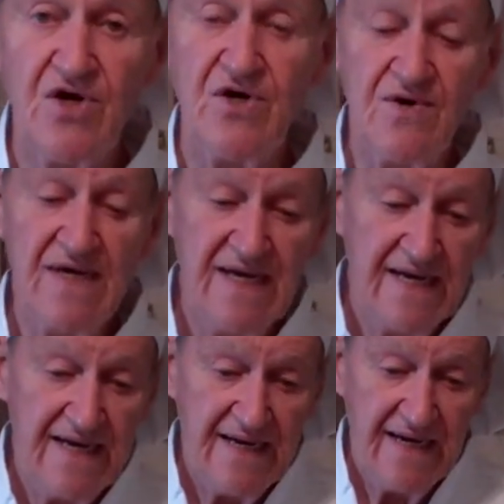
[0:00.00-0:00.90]
you
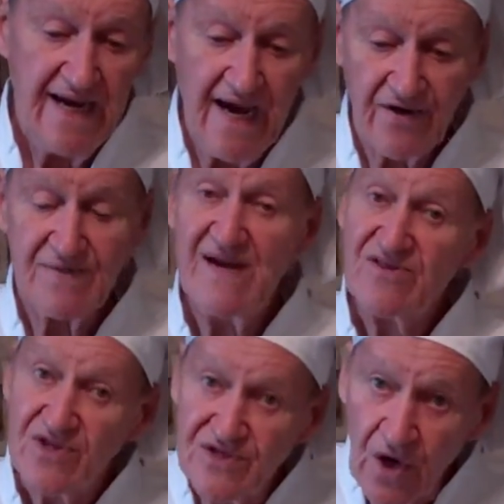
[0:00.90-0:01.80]
how to
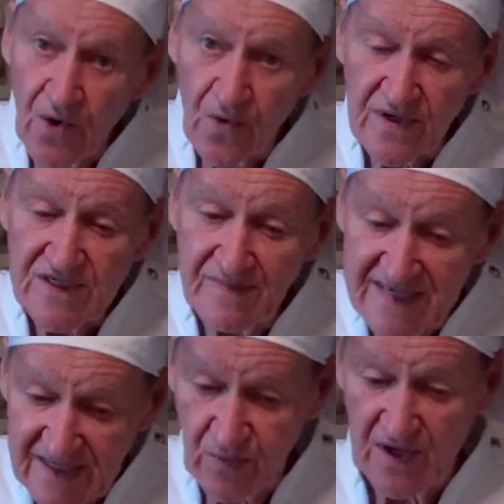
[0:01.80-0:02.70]
make the dough to
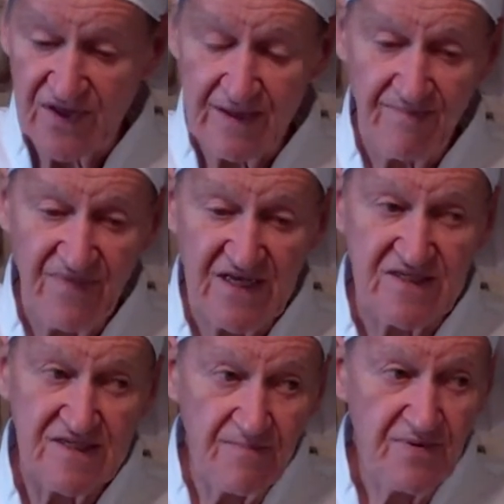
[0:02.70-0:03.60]
begin with. It's
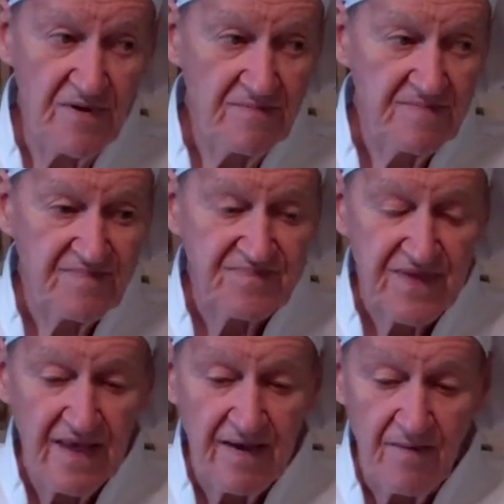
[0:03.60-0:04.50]
simple,
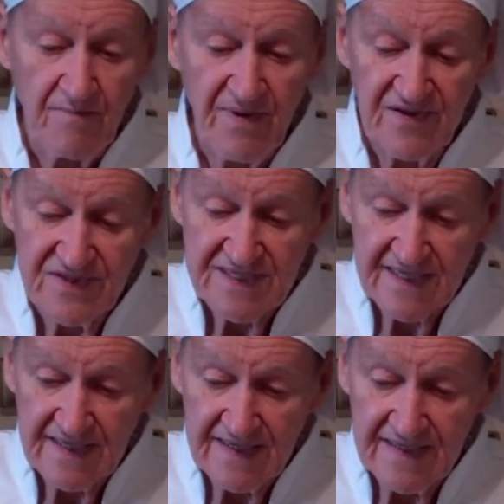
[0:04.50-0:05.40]
but
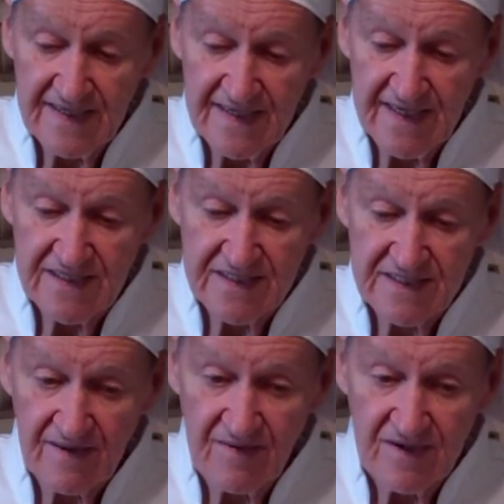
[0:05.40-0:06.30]

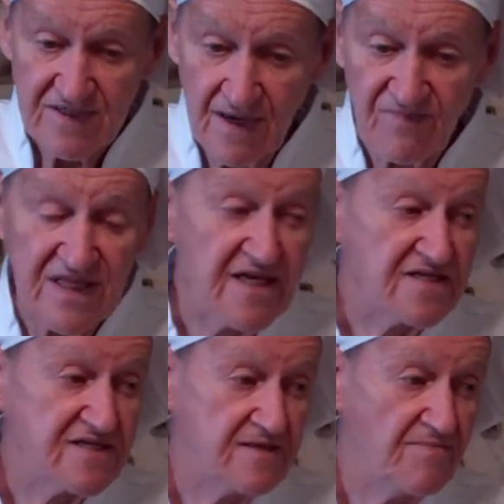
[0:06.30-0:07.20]
it's something
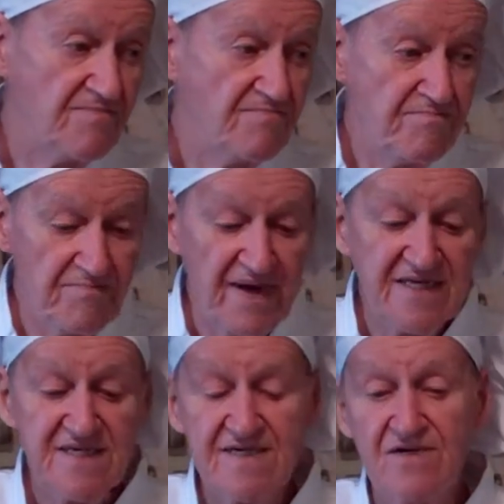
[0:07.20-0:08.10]
that's the
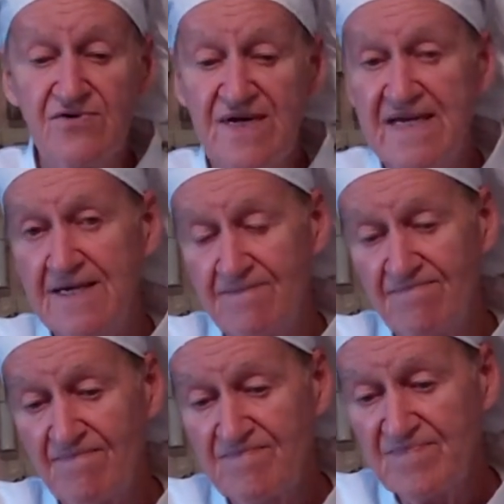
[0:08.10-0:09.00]
basic ingredient.
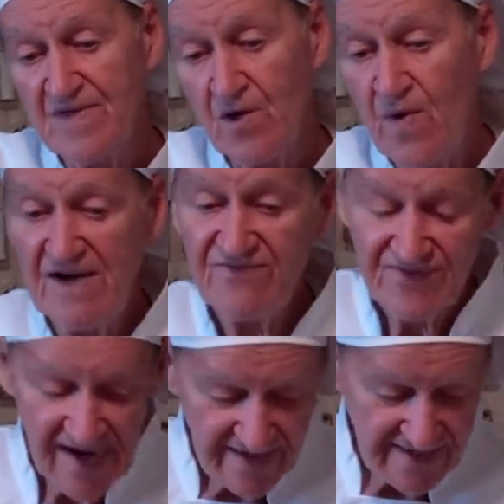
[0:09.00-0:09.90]
Quite
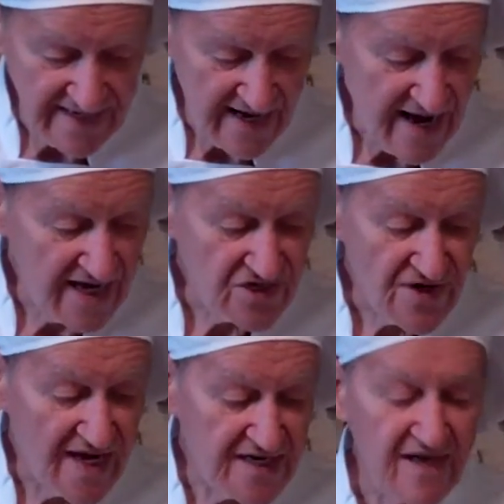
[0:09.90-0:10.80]
frankly, I
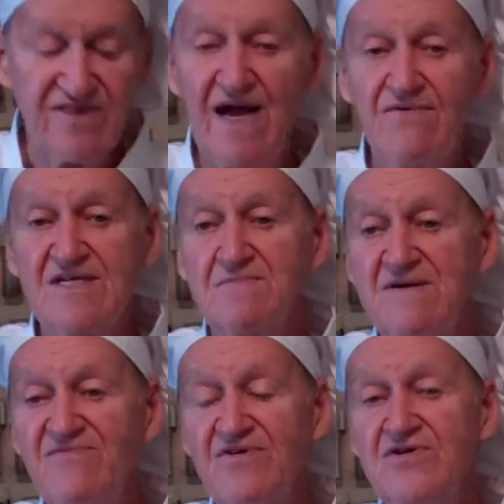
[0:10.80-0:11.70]
tried to get that recipe
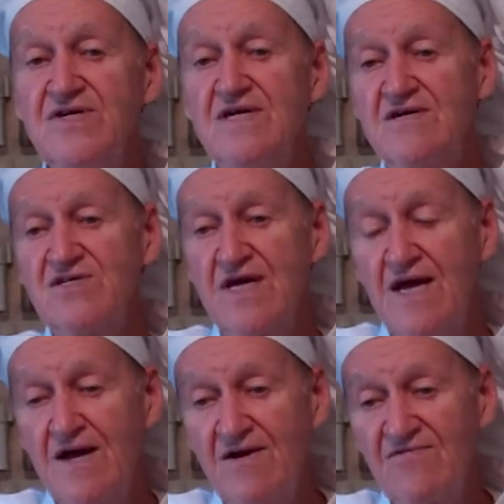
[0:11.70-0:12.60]
for years
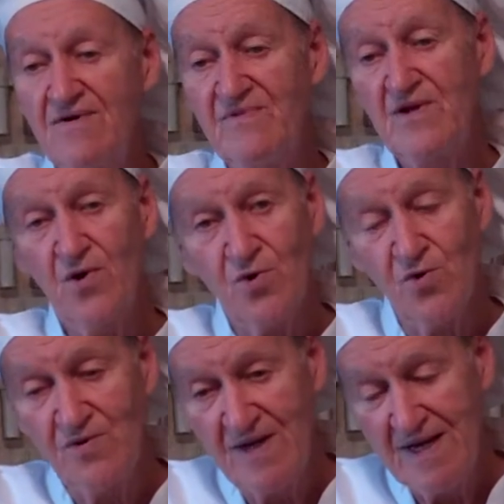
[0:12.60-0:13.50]
from the
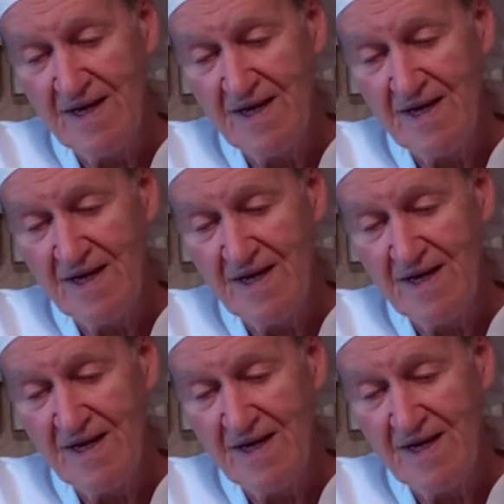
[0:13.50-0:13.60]
local